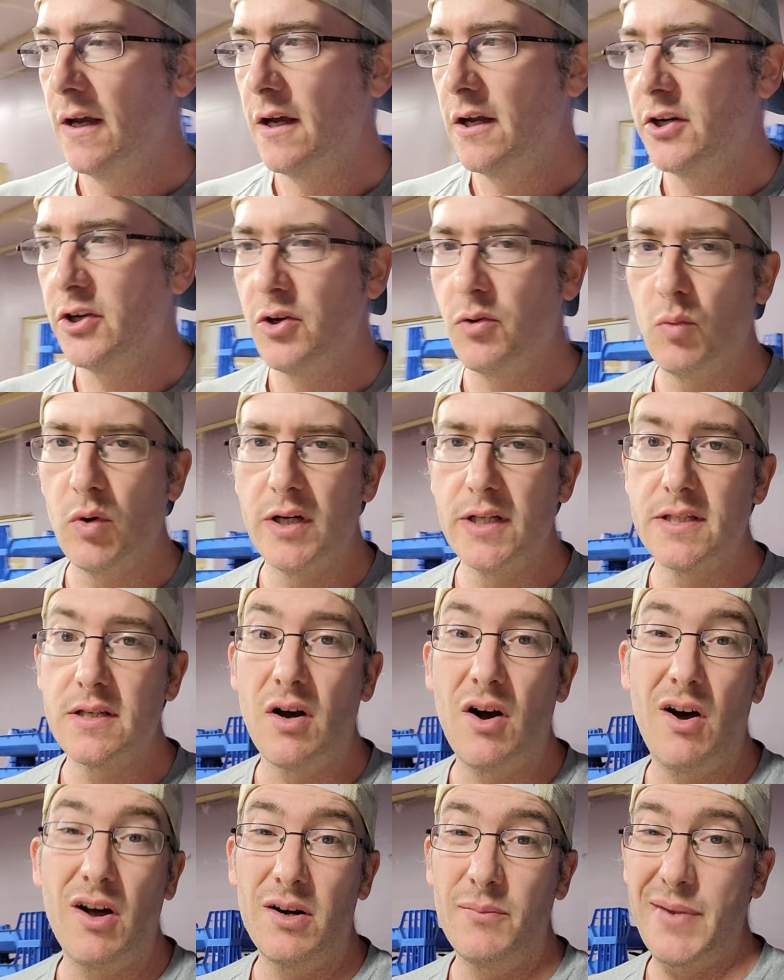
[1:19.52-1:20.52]
Do you want it
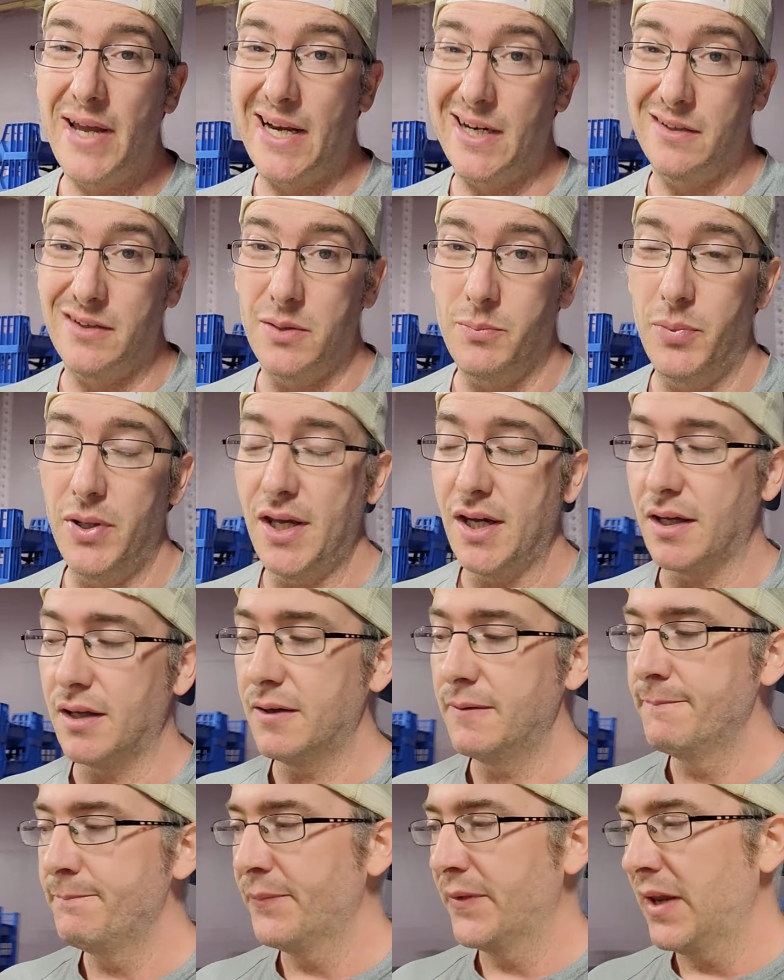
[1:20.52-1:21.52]
to automatically
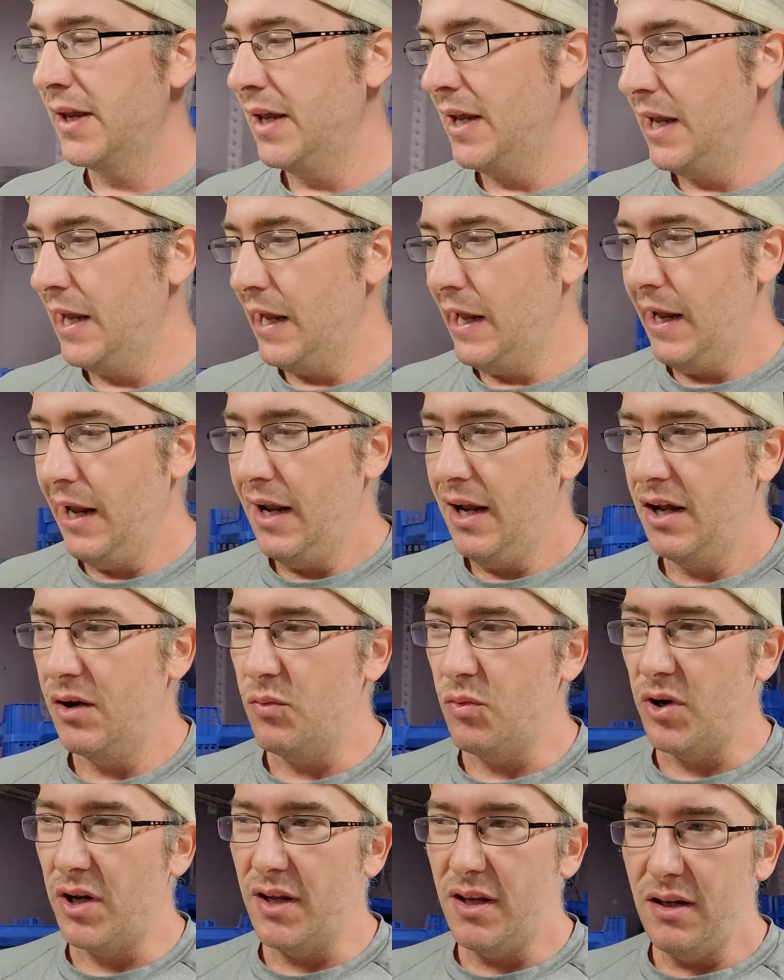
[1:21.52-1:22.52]
pick?
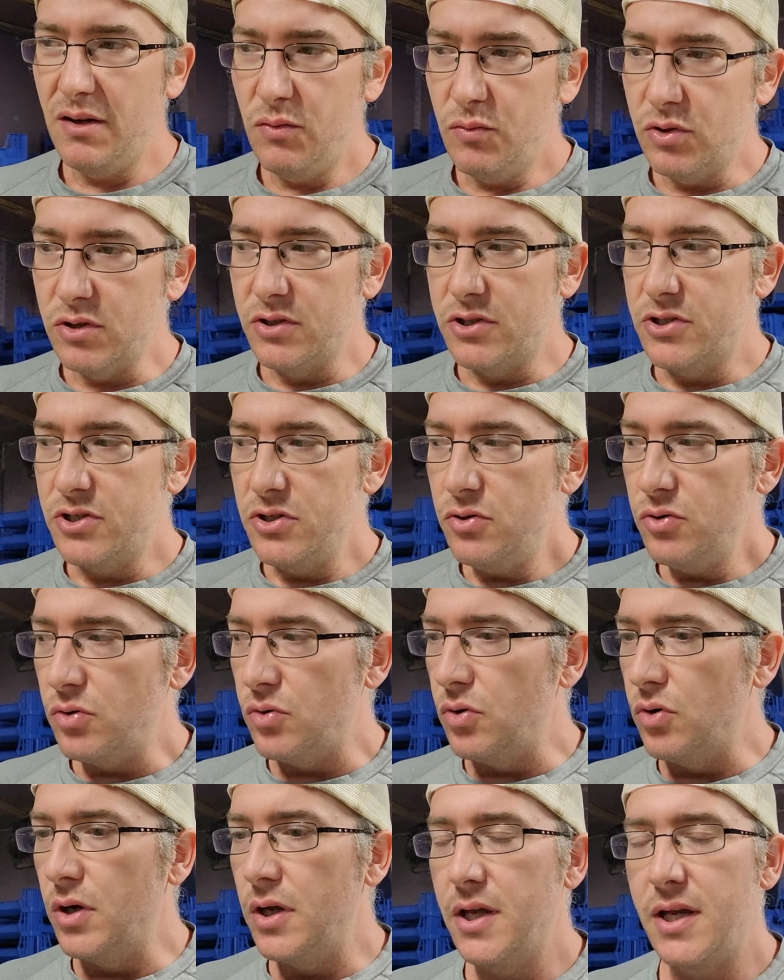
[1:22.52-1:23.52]
And what it will
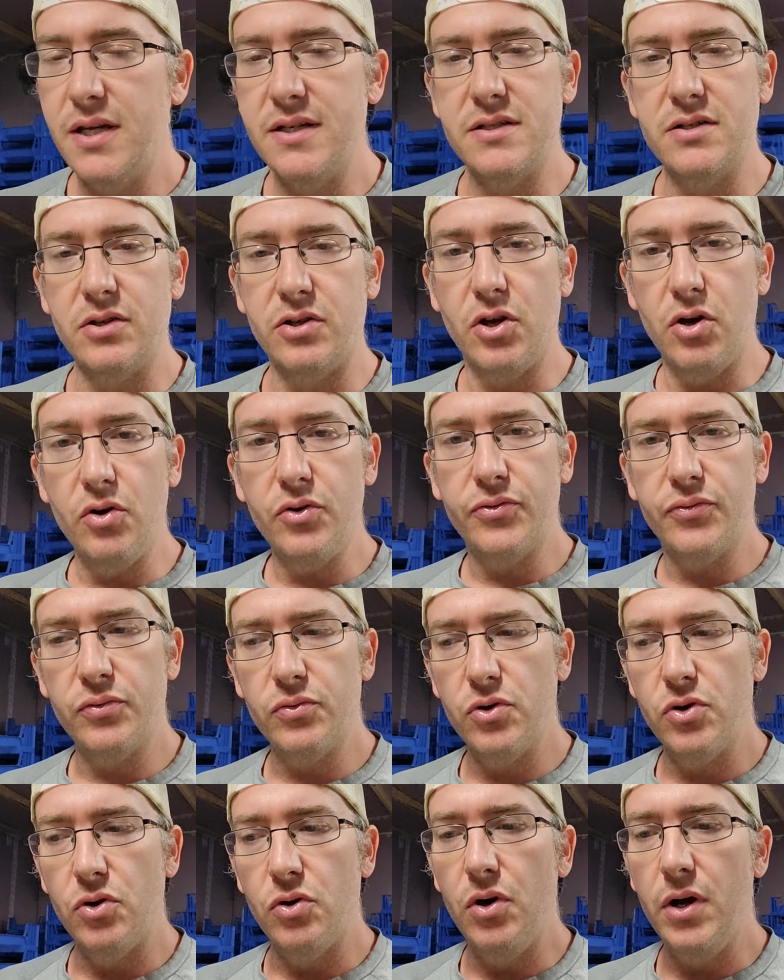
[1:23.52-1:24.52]
do is it'll go
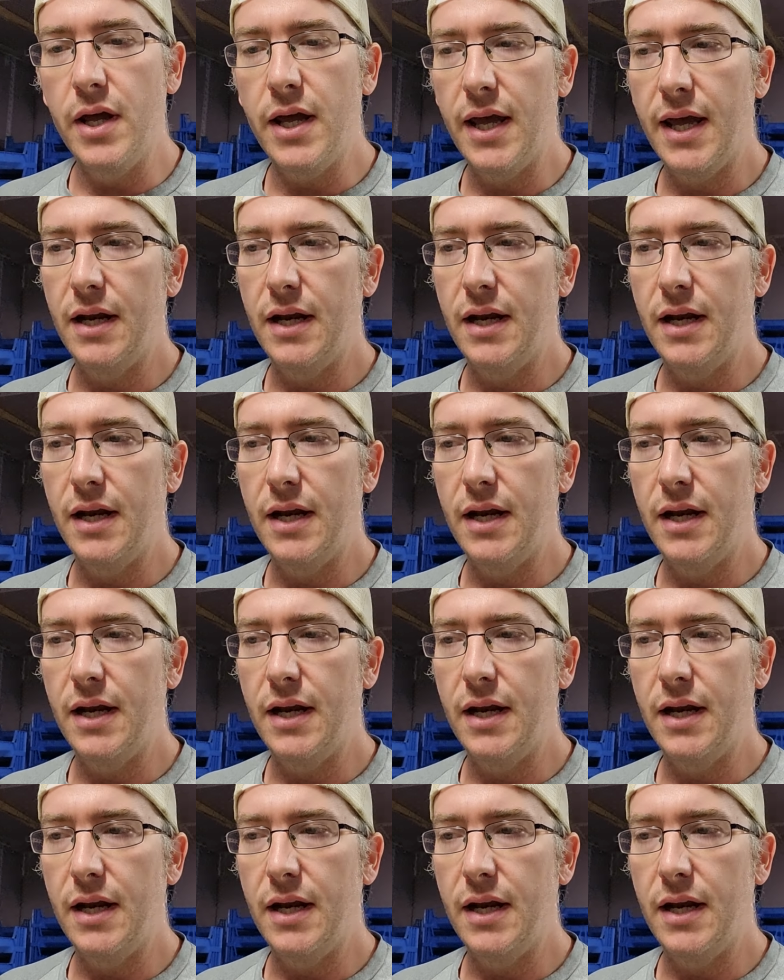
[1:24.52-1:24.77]
through